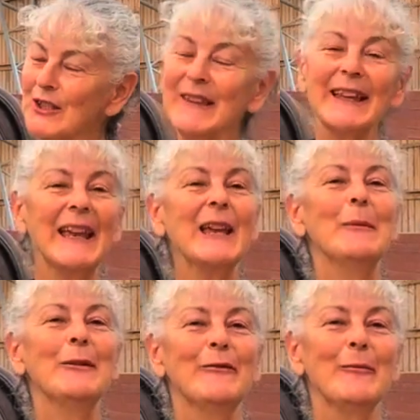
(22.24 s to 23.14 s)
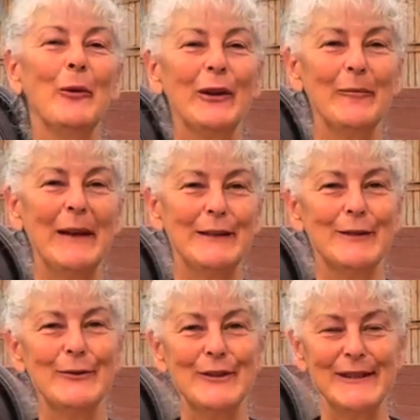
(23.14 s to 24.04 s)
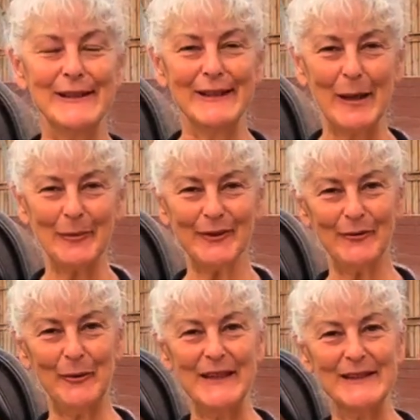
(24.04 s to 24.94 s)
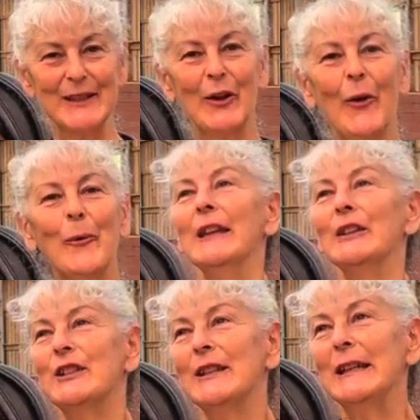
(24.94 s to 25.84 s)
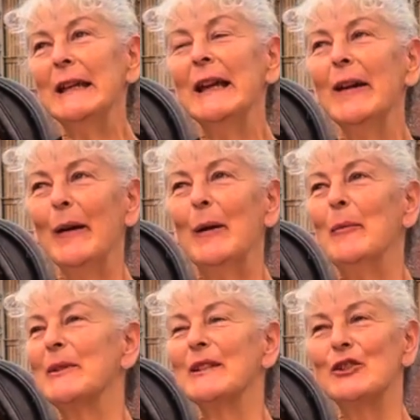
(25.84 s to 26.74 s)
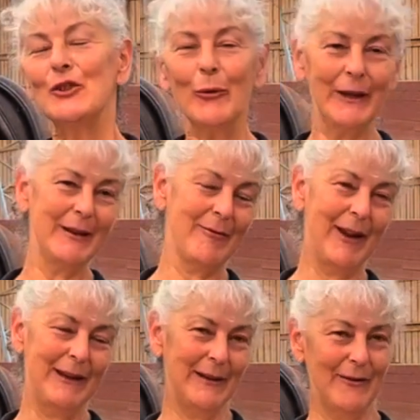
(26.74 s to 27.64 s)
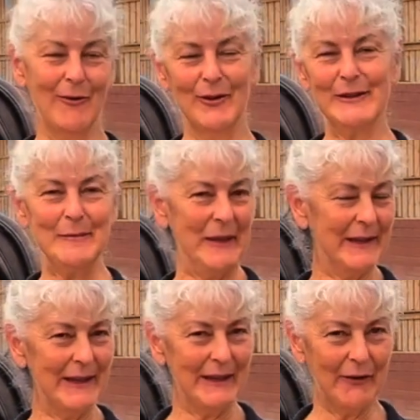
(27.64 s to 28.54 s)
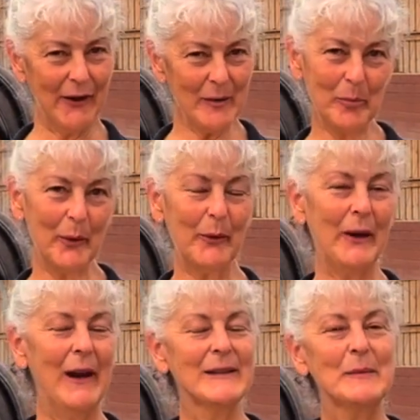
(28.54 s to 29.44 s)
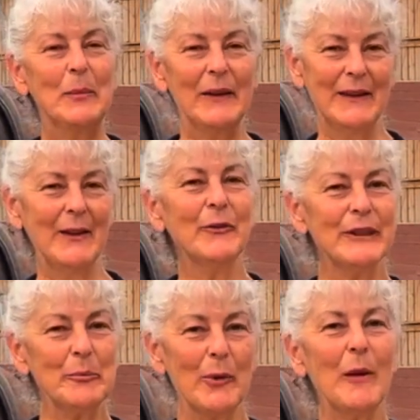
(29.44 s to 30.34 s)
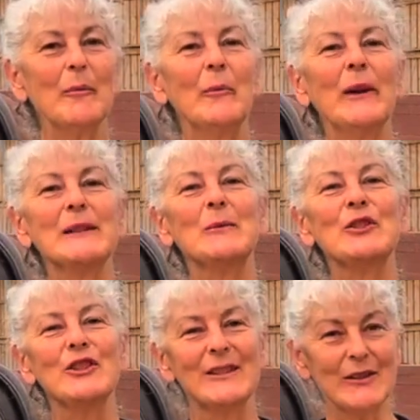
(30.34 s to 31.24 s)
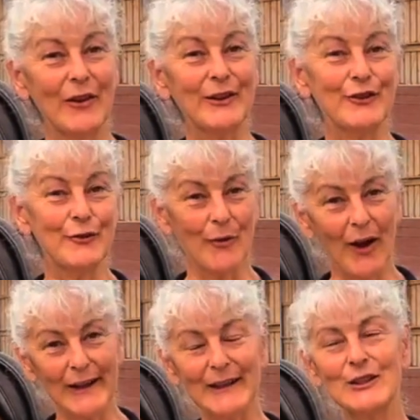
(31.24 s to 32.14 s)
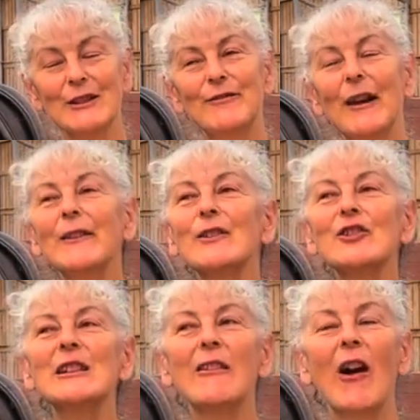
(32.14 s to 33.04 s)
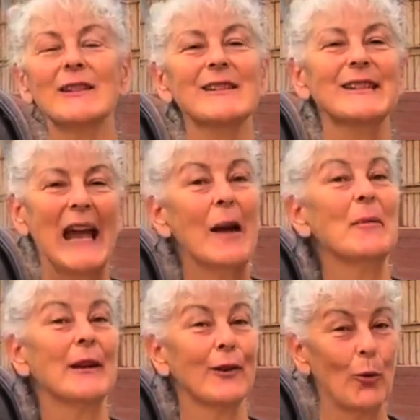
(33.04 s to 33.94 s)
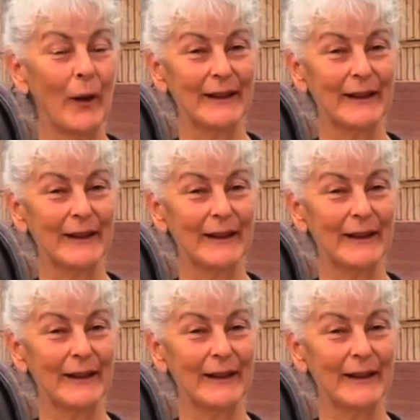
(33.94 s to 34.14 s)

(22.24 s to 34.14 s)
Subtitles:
that came in from one of my students a couple of weeks ago. She was enjoying riding her horse and making great progress, but the only problem was when she started trotting, she found that she lost stamina quite